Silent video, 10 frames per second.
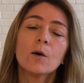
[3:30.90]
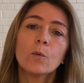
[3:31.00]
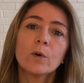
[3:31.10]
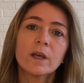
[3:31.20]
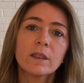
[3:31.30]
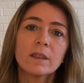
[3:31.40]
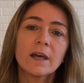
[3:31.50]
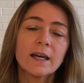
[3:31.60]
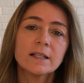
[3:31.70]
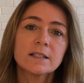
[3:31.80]
with
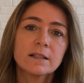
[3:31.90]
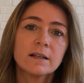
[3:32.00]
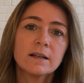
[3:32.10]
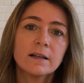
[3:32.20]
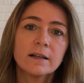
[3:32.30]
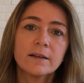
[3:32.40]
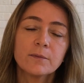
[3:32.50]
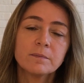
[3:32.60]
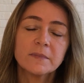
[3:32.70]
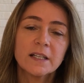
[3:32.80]

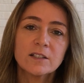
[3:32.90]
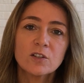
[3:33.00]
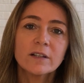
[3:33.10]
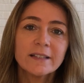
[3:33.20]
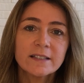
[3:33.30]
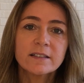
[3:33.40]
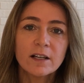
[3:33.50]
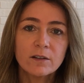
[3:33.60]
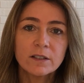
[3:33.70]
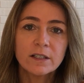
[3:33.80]
that is not
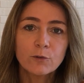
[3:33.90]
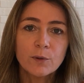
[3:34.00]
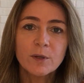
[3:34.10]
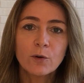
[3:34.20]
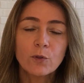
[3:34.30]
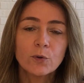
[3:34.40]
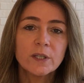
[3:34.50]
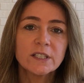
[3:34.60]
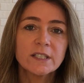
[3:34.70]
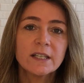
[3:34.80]
necessarily the criminal
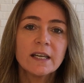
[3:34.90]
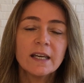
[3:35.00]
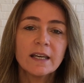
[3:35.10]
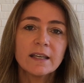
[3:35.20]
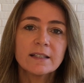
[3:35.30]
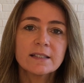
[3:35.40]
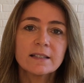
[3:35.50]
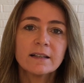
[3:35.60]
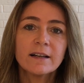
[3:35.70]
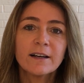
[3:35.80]
authority is
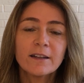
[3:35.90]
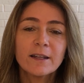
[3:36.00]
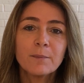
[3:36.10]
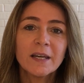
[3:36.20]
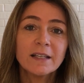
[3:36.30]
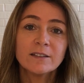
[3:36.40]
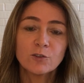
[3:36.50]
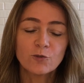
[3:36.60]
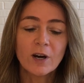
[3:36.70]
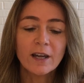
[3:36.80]
the main
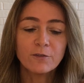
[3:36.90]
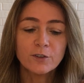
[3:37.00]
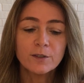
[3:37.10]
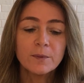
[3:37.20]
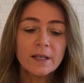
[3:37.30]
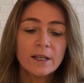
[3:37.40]
driver.